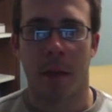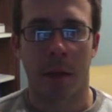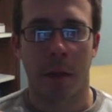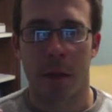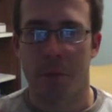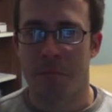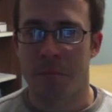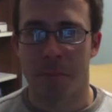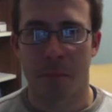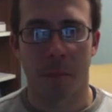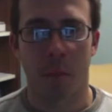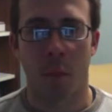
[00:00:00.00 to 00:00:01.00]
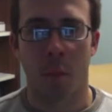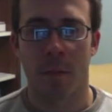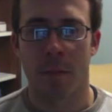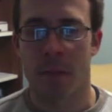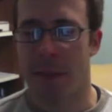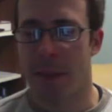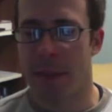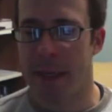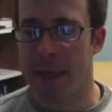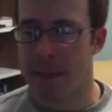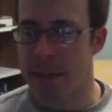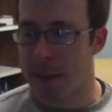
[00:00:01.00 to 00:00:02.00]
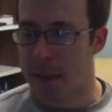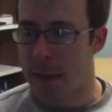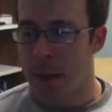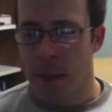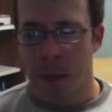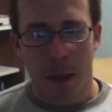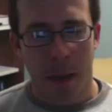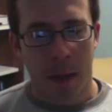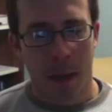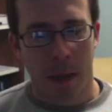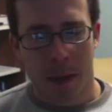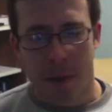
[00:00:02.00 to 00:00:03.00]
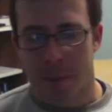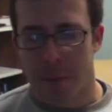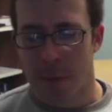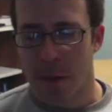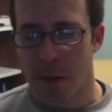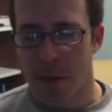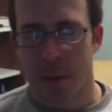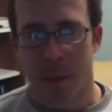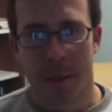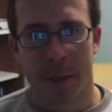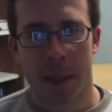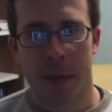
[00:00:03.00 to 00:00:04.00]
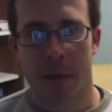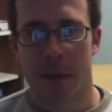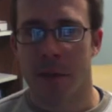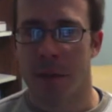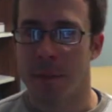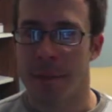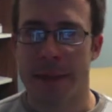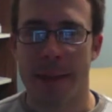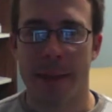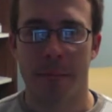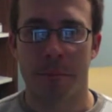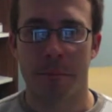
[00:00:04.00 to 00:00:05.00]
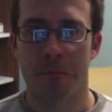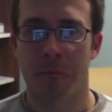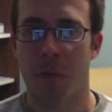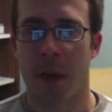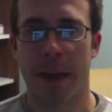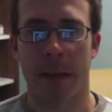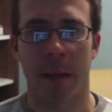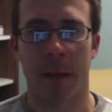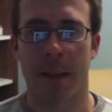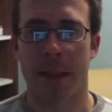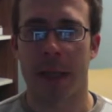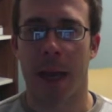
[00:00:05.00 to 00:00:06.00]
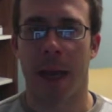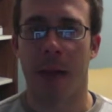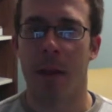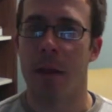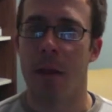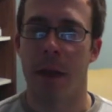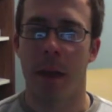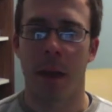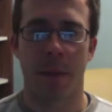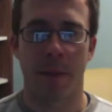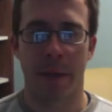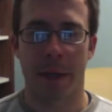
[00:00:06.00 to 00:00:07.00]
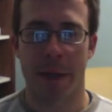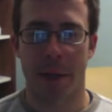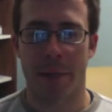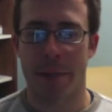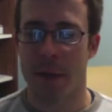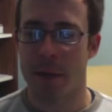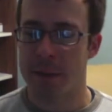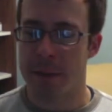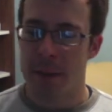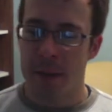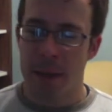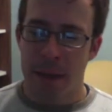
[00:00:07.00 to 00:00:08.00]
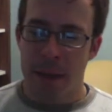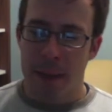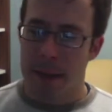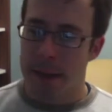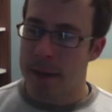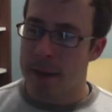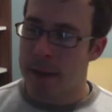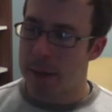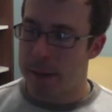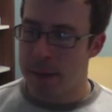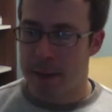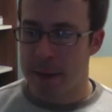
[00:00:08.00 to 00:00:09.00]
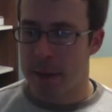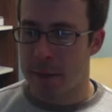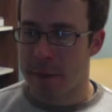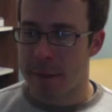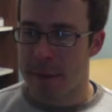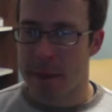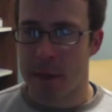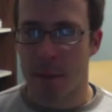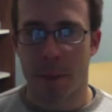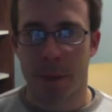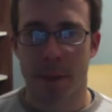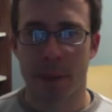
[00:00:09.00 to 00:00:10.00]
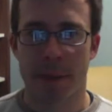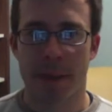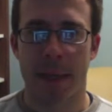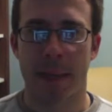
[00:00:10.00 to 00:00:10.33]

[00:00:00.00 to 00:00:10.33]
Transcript: Just great beer. And all in all, good tasting. Confirmed the beers to me, right in the style. Very good beers.